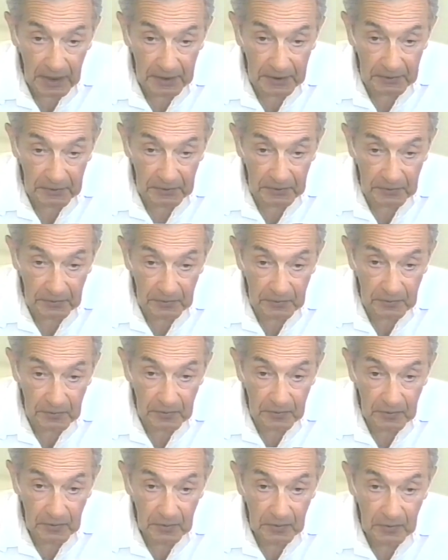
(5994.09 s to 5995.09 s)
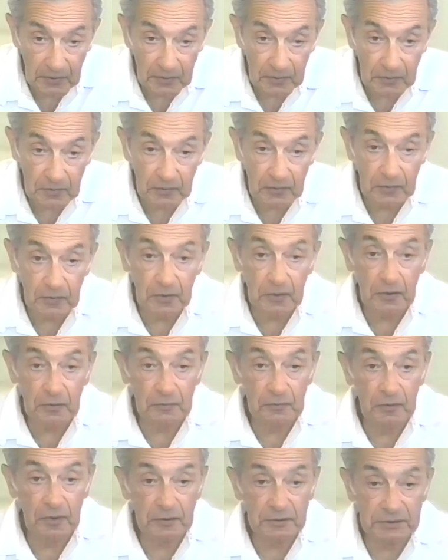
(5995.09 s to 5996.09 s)
I
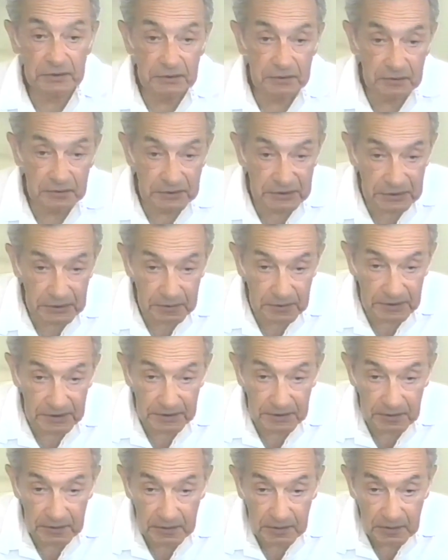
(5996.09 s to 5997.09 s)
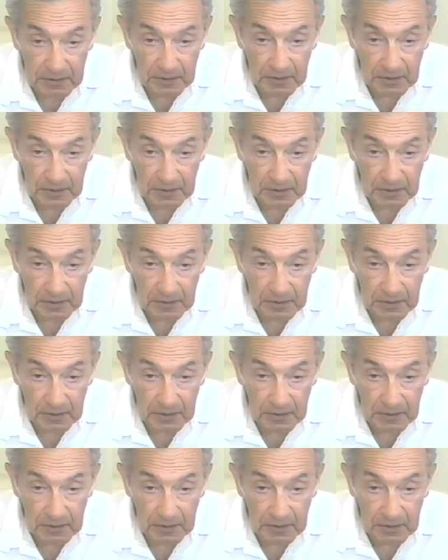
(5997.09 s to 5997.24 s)
wrote to Short